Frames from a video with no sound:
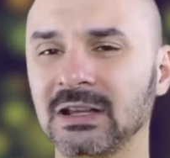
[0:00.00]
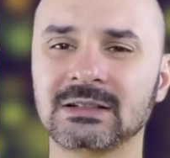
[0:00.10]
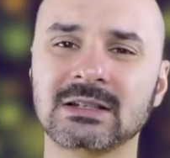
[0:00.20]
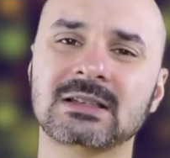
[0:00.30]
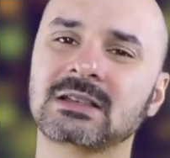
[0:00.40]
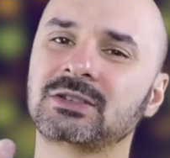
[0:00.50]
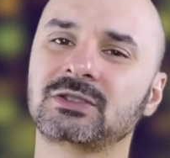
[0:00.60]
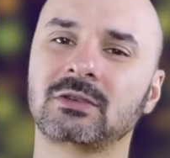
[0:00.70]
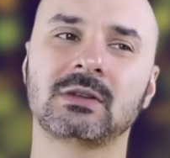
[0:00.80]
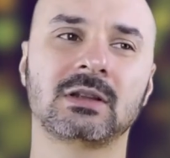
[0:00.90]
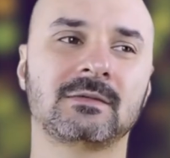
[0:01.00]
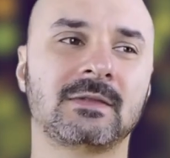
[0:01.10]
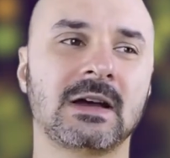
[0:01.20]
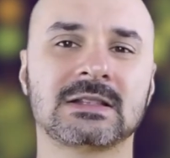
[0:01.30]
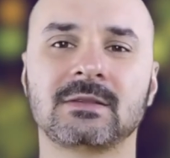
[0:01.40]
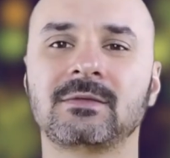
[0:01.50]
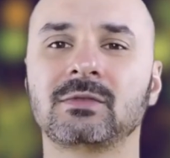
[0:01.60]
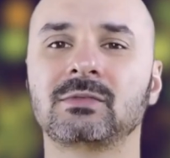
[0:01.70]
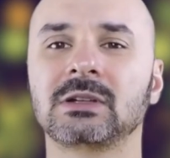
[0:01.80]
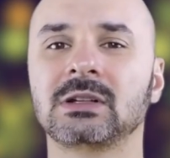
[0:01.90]
this as a general advice, if
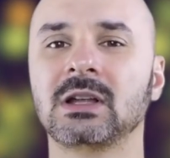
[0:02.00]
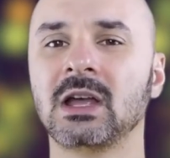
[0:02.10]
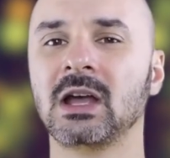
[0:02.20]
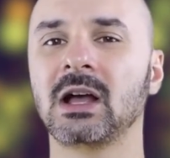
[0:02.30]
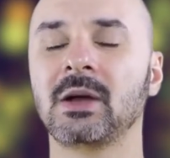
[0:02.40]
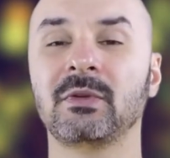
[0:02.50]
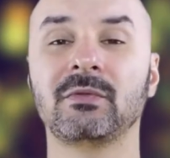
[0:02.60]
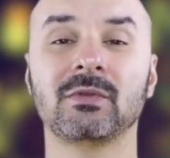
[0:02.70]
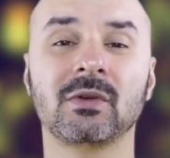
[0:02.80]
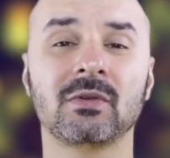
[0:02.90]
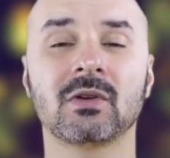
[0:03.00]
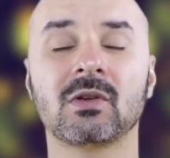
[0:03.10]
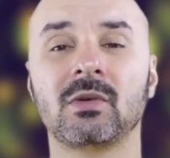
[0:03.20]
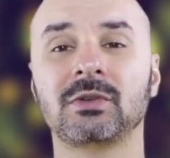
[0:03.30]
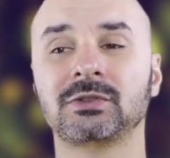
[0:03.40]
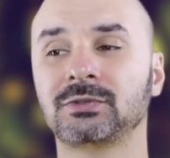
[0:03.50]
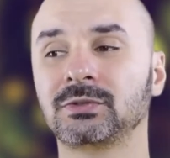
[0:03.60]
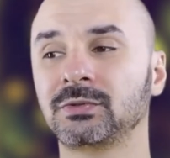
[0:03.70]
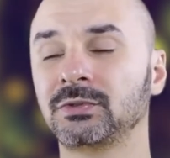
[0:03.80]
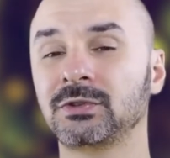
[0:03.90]
you will. If you know you're going
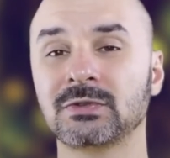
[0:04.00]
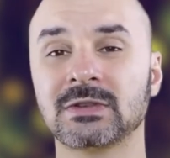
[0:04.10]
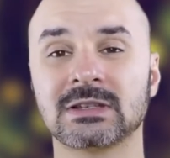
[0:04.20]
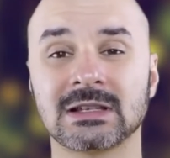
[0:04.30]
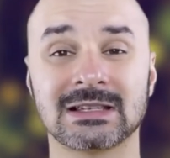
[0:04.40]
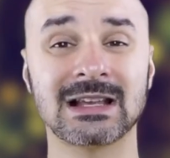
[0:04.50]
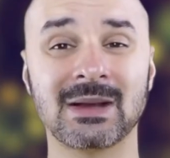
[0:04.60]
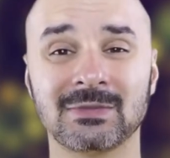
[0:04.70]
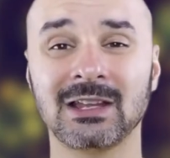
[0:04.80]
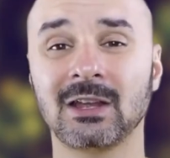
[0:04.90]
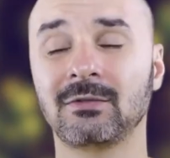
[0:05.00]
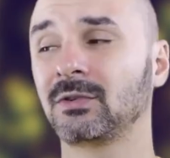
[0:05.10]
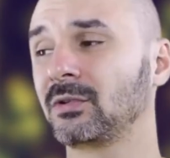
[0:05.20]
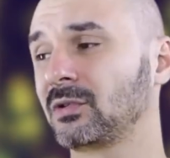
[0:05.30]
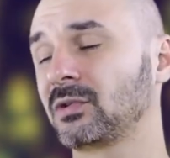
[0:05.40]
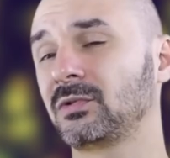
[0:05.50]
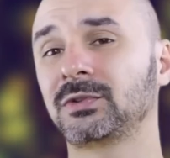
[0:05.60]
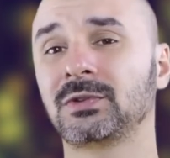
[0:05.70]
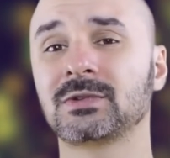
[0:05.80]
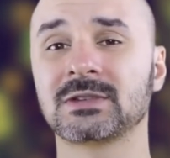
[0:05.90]
to use something, if you know you're
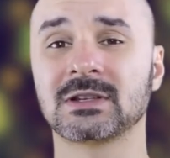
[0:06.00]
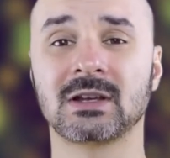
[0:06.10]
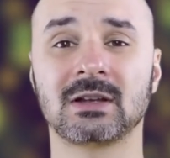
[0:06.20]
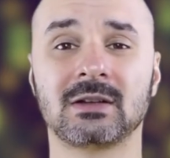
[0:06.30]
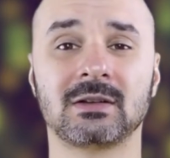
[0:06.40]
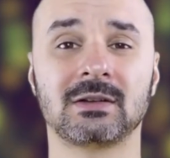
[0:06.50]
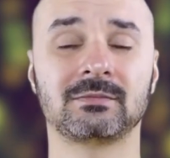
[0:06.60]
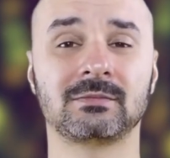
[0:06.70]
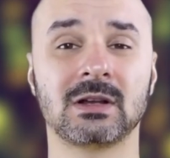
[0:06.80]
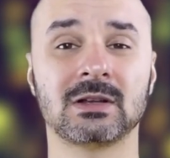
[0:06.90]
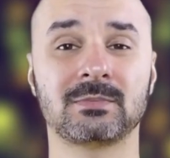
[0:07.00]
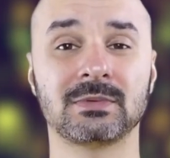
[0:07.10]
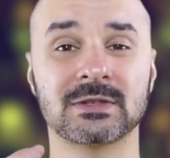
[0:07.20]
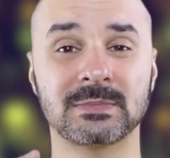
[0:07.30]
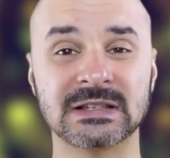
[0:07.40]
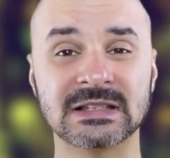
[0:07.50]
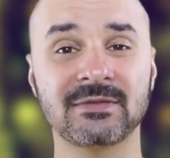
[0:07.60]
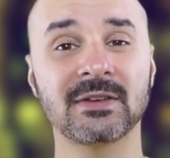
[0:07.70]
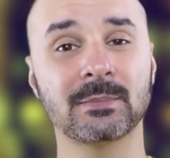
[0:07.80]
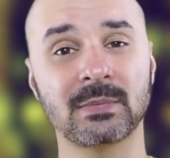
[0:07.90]
going to use a
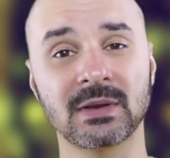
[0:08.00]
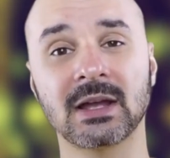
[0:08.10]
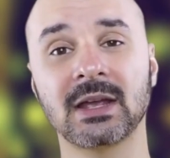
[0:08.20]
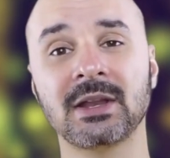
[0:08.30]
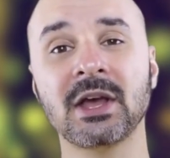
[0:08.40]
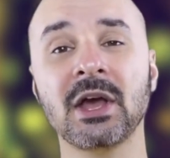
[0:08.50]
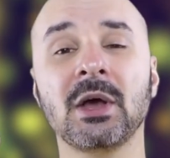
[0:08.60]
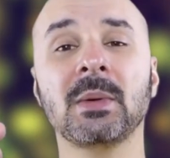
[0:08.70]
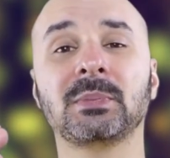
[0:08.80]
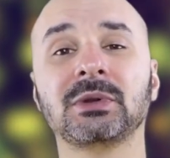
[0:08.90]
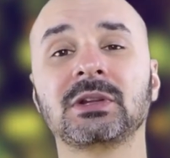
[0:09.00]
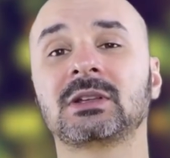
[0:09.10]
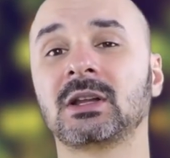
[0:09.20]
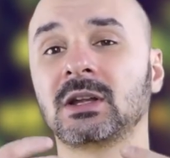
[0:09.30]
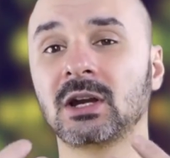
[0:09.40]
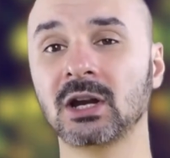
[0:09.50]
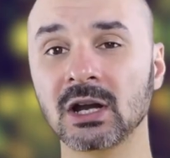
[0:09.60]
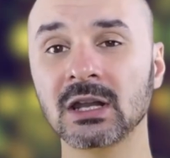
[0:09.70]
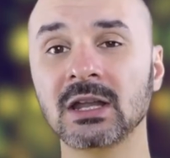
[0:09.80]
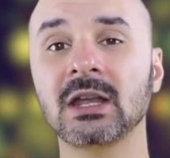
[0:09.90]
specific plugin, put it on
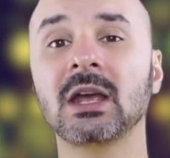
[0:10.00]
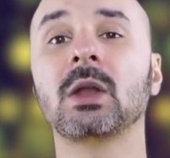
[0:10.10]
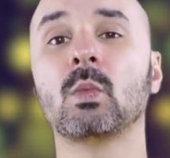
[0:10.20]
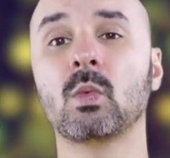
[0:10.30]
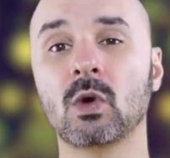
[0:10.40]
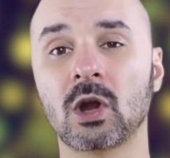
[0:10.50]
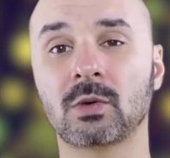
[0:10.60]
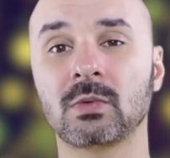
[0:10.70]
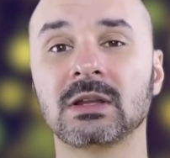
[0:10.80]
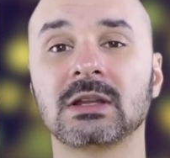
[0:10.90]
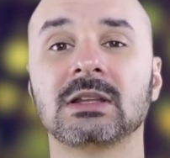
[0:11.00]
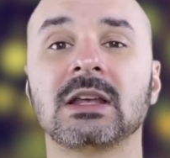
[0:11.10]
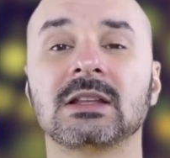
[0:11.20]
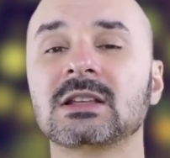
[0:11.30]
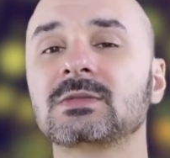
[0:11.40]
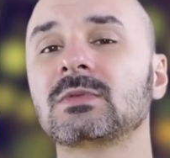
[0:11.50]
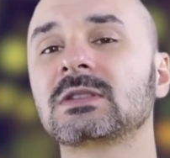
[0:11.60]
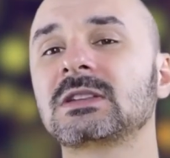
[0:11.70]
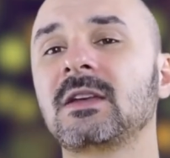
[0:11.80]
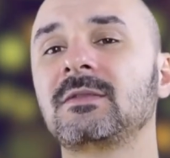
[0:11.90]
early and work with it. This will
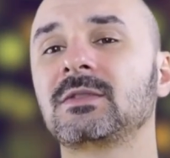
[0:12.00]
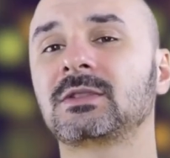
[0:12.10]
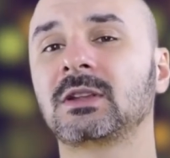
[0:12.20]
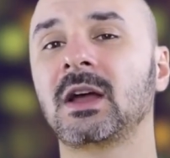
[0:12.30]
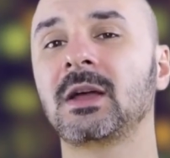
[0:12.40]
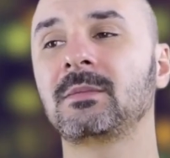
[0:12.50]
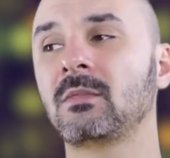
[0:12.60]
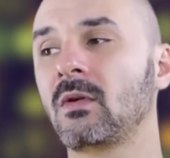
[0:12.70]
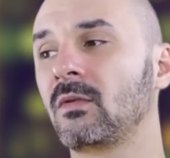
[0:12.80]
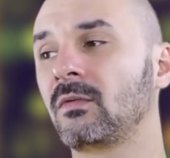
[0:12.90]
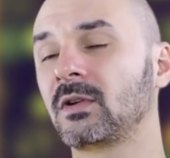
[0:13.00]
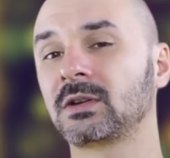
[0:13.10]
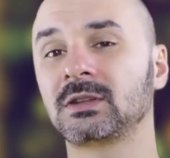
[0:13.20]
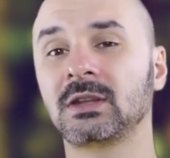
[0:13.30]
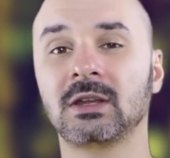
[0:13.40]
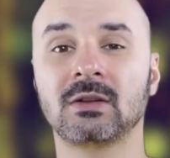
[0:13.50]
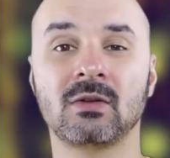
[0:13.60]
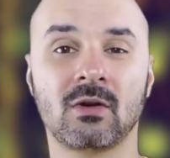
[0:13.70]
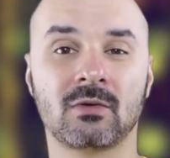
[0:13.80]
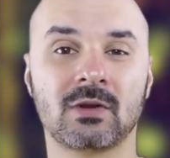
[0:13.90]
save you time over the
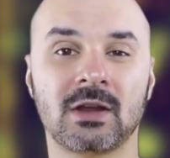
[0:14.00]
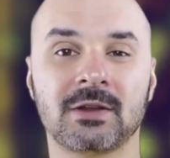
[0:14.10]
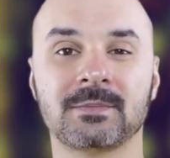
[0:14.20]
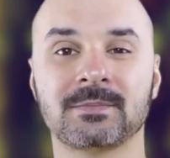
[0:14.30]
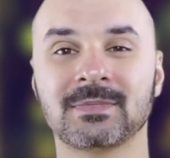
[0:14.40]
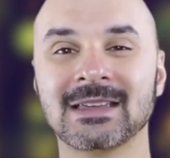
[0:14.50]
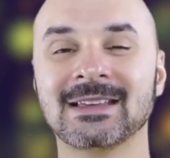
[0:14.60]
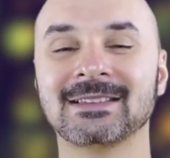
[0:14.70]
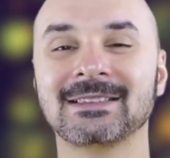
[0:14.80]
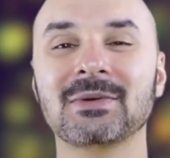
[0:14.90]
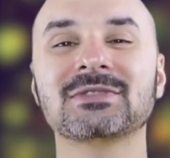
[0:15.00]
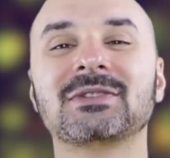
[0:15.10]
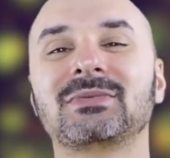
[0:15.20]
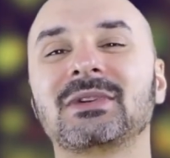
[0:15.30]
long run. That was it for